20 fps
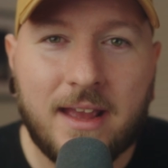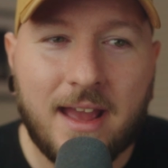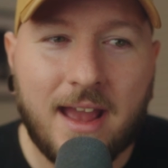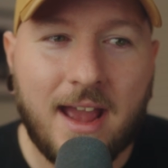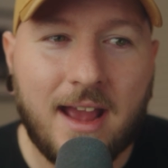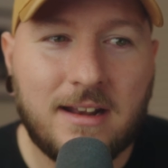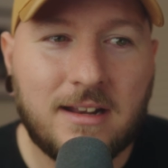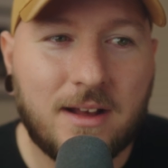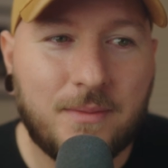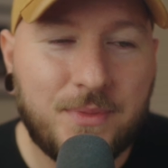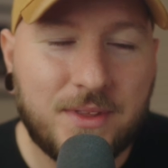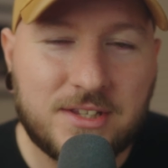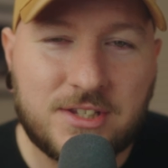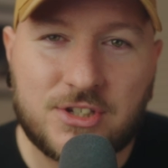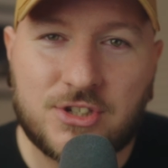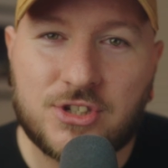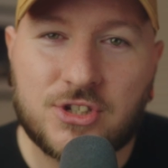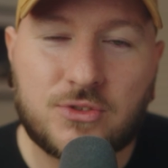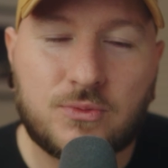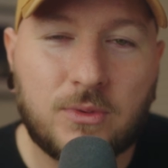And this
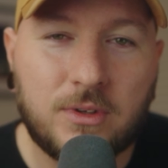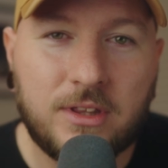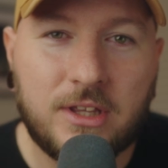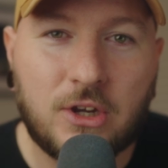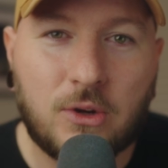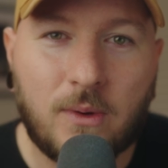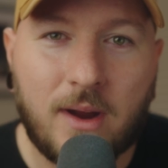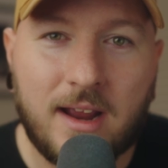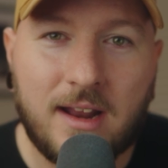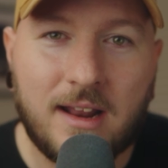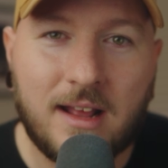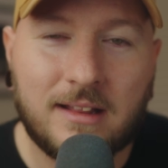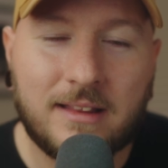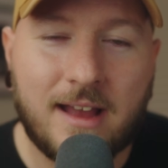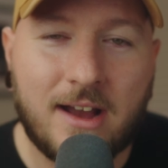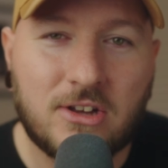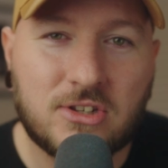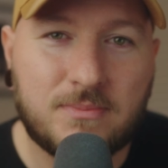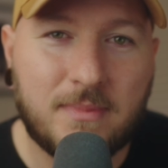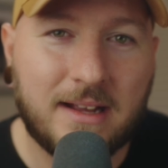is just really great. It
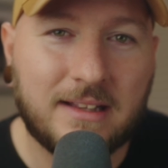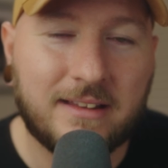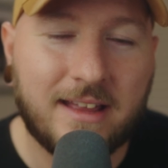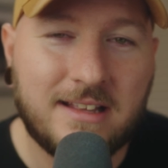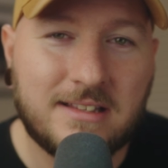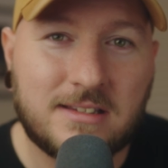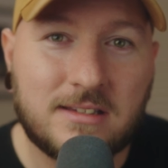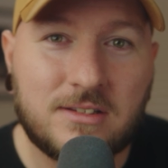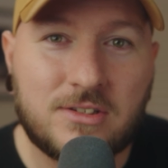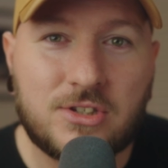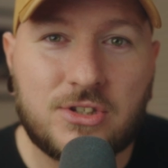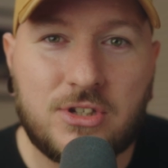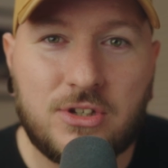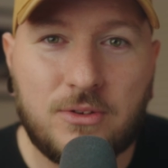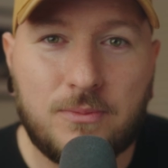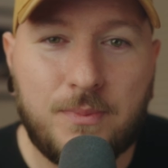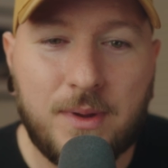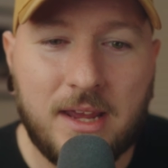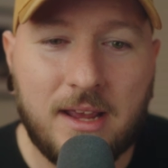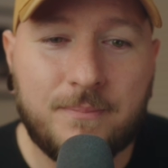allows my lenses
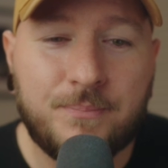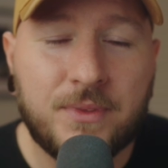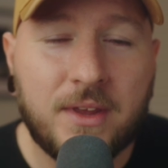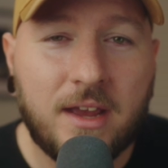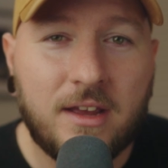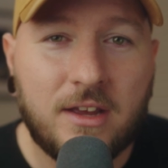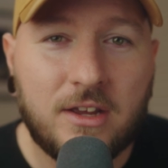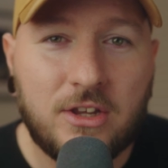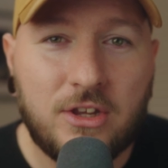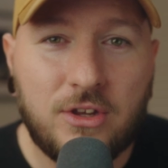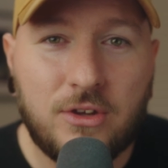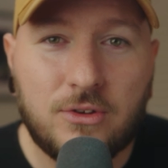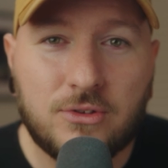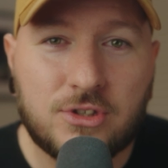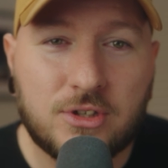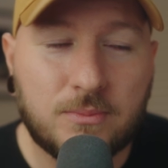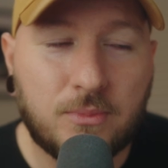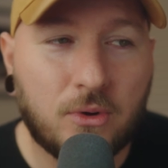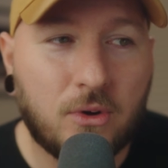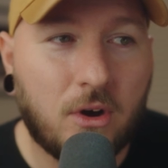to be
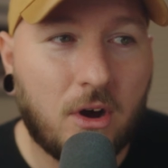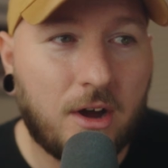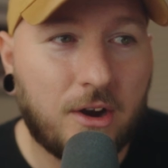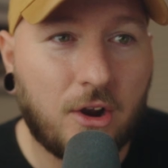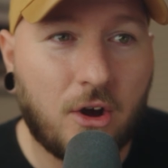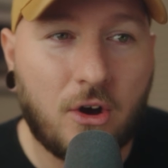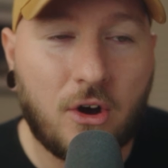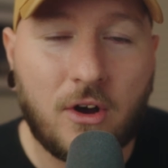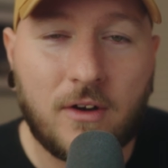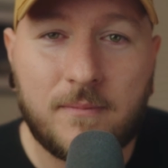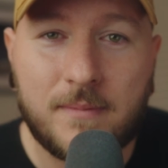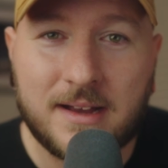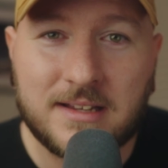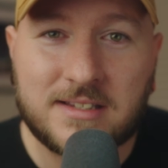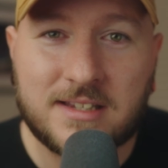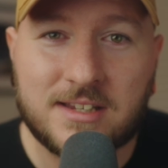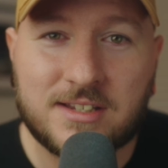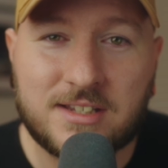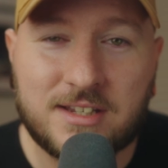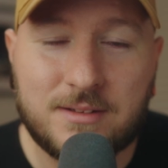usable on all of my
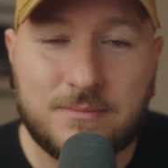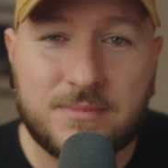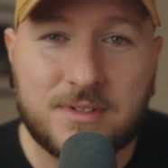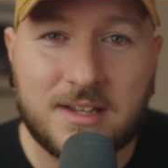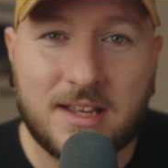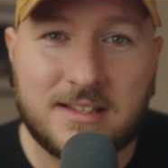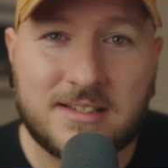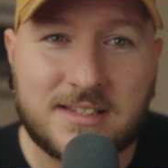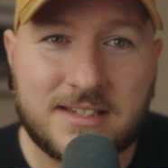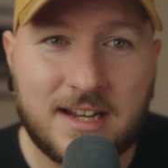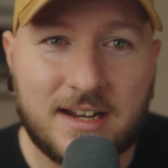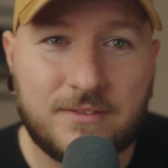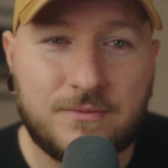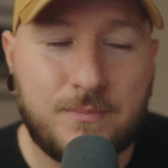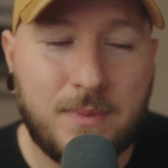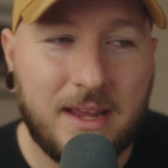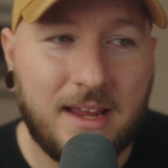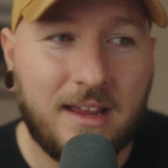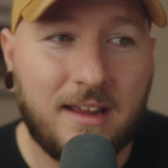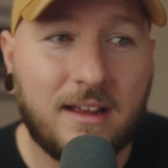systems instead of
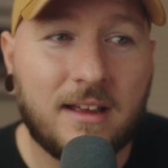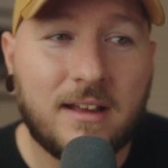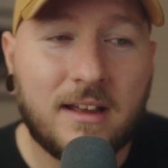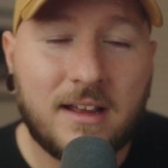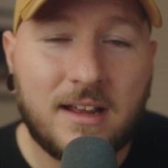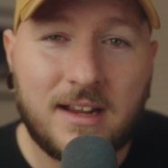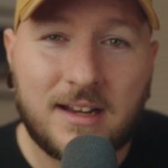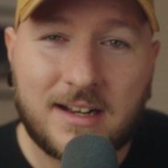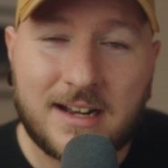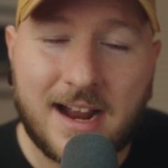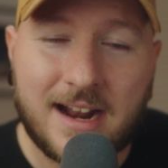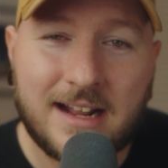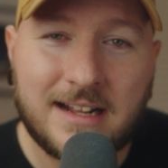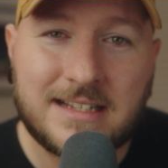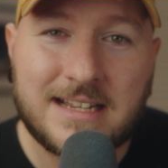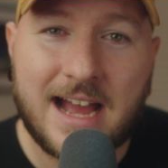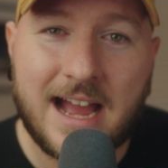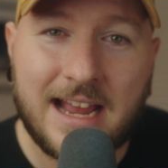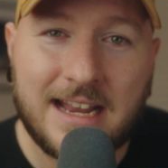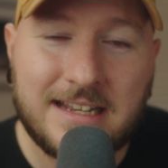being kind of
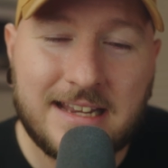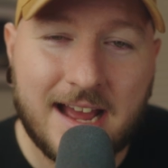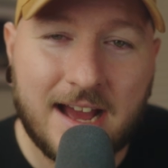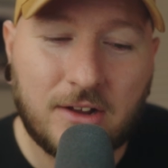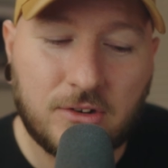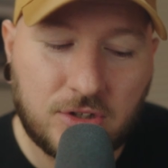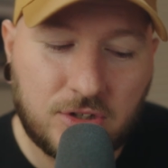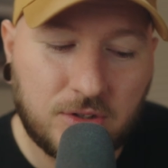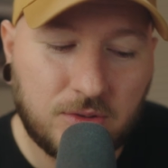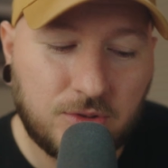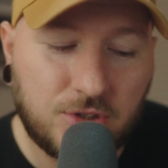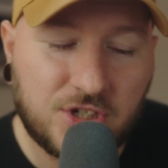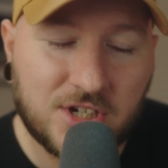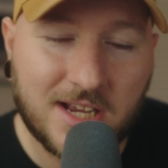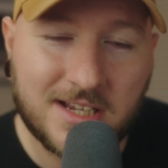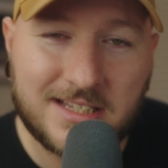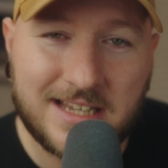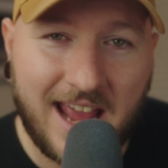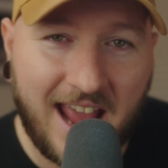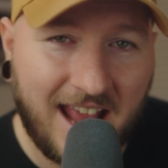tied down to
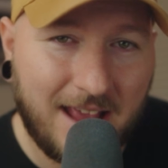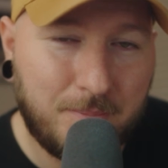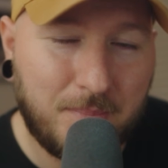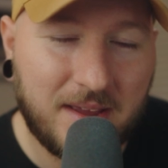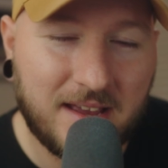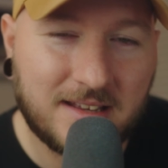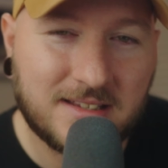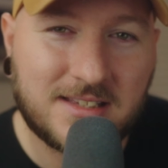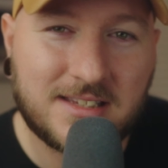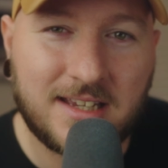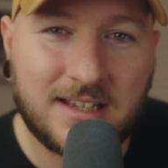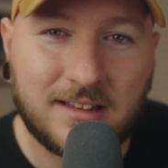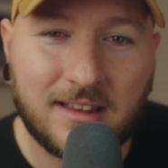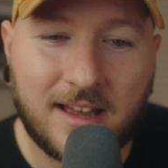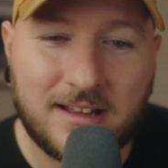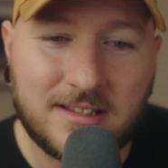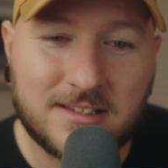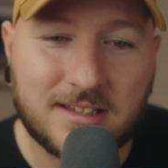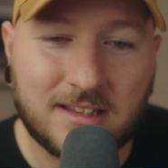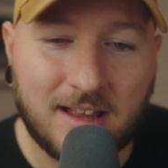just APS-C
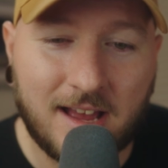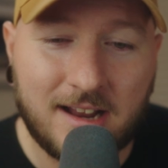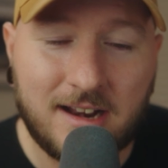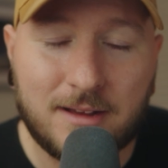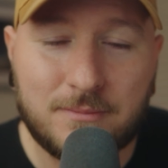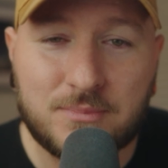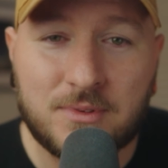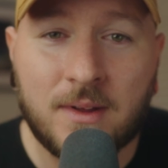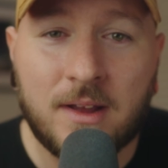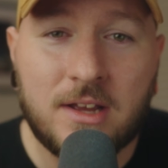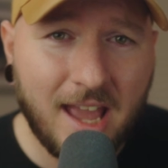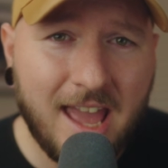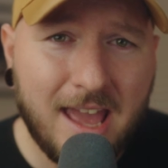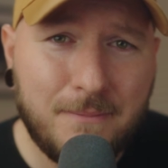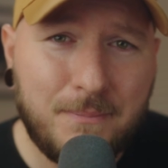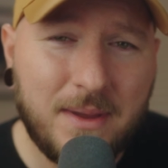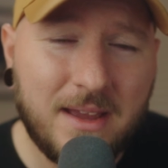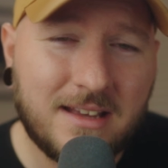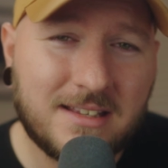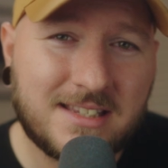lens lineups.
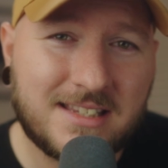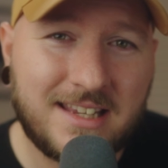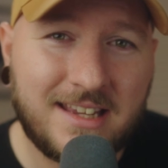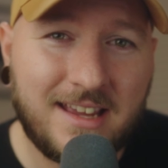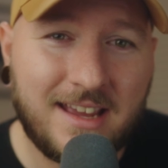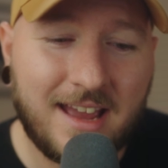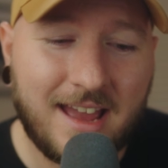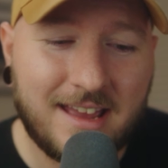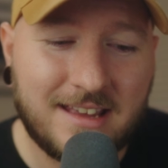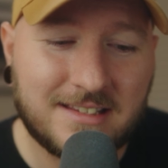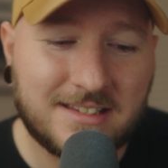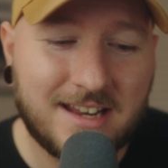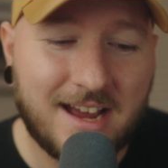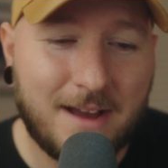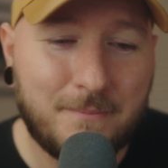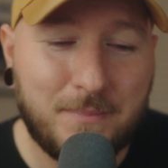APS-C is not